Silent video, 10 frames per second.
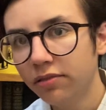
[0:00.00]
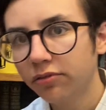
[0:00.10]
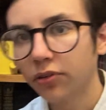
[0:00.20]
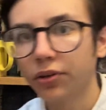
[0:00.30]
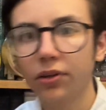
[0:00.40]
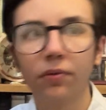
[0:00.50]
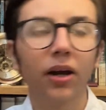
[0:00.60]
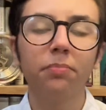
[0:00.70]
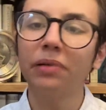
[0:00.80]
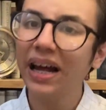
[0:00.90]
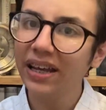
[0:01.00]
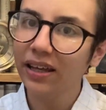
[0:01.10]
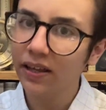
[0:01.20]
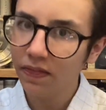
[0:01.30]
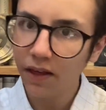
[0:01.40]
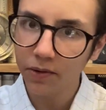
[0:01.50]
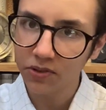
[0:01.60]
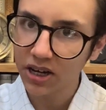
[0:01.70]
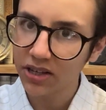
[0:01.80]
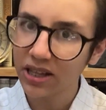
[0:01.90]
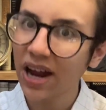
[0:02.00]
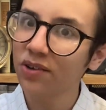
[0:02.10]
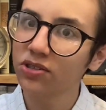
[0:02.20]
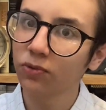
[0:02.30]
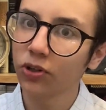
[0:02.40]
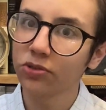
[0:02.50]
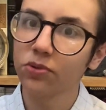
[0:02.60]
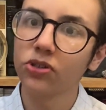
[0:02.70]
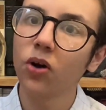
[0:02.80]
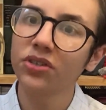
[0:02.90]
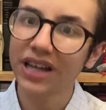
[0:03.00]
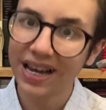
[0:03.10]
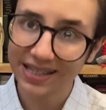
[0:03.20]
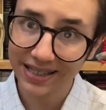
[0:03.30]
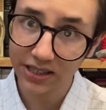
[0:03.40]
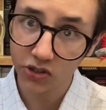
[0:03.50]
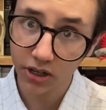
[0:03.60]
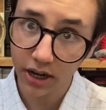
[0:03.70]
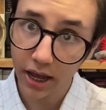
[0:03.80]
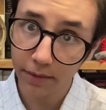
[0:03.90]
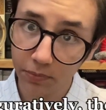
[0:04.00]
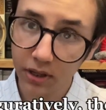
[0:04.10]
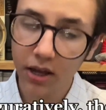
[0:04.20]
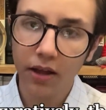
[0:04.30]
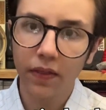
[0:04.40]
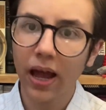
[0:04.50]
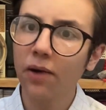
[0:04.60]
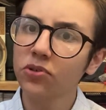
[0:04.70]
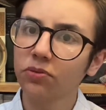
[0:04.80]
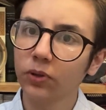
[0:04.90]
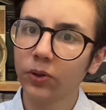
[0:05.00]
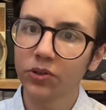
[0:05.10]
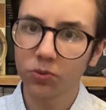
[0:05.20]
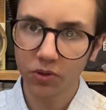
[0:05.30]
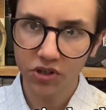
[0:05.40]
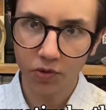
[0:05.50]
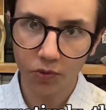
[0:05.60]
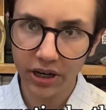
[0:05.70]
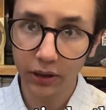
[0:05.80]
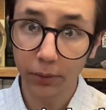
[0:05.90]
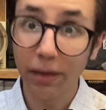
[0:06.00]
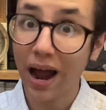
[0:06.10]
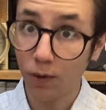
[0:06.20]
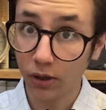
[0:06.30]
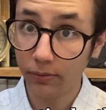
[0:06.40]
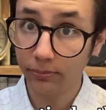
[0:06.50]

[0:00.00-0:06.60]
for you, right? Back in those days, the House of Lords was not as it is today. The House of Lords was a real power,